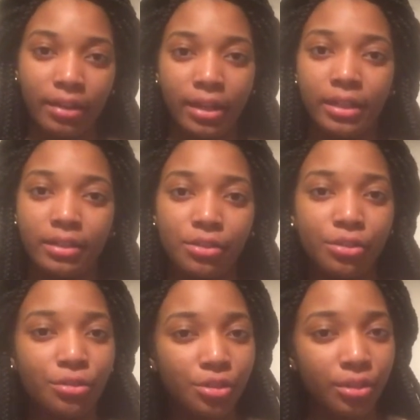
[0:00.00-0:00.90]
they're either
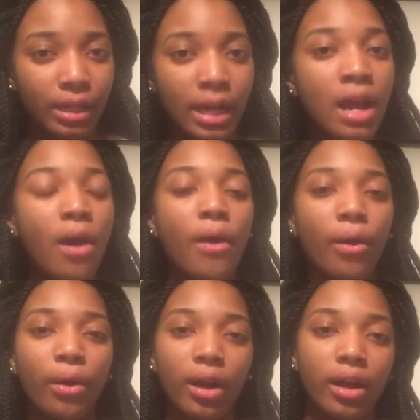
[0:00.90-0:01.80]
too short
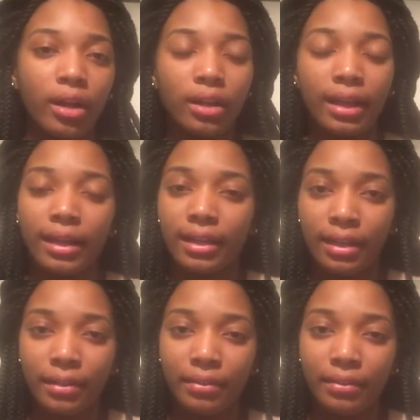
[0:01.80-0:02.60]
or like,